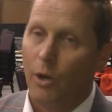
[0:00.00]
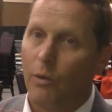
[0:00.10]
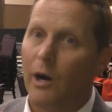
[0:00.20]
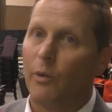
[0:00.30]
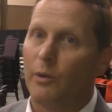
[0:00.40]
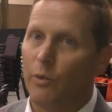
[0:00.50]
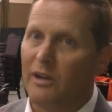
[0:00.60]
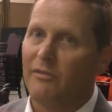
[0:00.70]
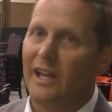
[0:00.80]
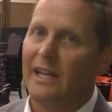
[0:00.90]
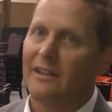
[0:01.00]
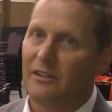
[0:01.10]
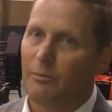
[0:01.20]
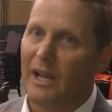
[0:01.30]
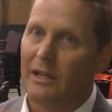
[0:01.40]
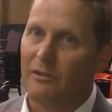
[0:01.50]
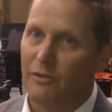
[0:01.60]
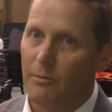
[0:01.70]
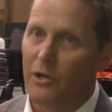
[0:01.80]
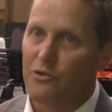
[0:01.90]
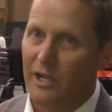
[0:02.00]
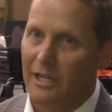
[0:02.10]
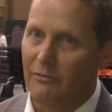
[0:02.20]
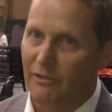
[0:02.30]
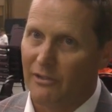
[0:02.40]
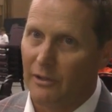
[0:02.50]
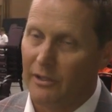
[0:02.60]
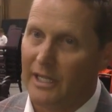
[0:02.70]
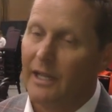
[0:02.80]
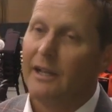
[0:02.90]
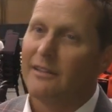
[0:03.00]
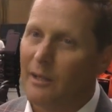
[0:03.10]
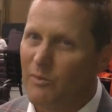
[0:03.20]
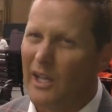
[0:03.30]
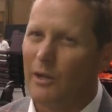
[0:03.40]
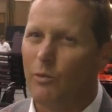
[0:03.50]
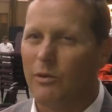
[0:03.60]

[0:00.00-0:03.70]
while we renovate and expand the football training facility. Same thing,